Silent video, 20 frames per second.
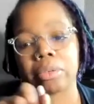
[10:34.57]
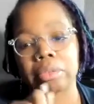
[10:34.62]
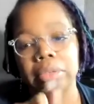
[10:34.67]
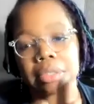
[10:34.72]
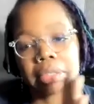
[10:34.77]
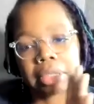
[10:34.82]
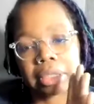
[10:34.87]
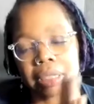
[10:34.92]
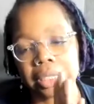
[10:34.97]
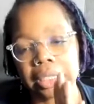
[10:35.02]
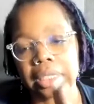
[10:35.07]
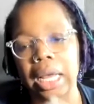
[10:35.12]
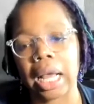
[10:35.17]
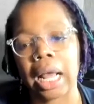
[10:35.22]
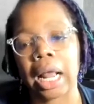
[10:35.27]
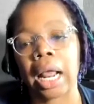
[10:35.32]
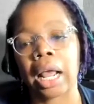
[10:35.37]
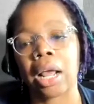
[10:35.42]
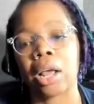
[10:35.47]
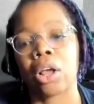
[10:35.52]
and midterm
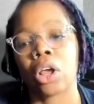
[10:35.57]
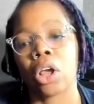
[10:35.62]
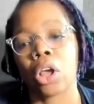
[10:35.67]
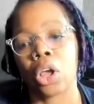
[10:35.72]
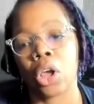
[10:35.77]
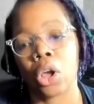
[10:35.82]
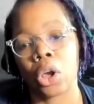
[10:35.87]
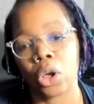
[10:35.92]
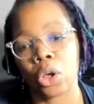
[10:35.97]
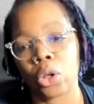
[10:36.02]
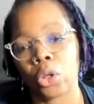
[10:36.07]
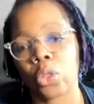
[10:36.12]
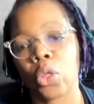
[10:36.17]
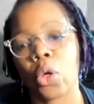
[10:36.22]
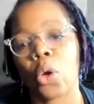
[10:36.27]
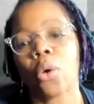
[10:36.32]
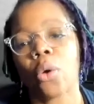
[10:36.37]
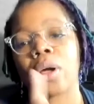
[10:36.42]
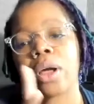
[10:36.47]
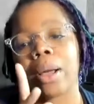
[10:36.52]
election,
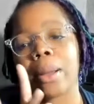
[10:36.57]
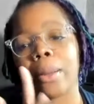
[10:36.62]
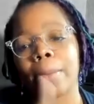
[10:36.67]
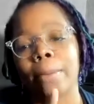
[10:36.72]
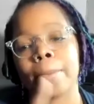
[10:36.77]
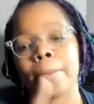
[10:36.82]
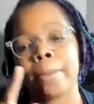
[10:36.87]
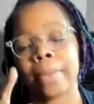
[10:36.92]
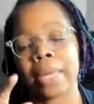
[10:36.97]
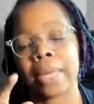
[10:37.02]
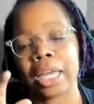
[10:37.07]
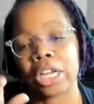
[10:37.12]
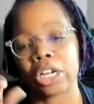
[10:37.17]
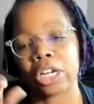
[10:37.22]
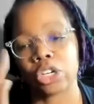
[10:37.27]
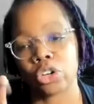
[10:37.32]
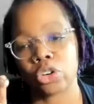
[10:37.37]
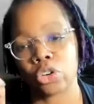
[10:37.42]
because they matter too.